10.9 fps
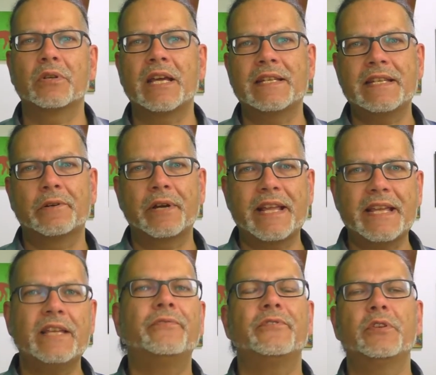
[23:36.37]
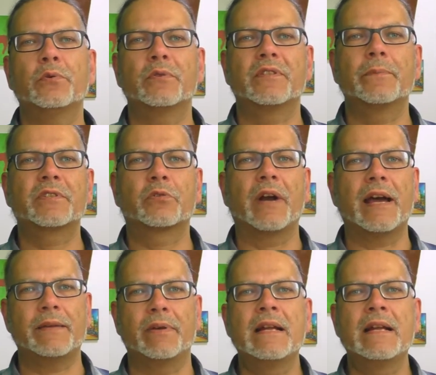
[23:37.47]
idea if you subscribe.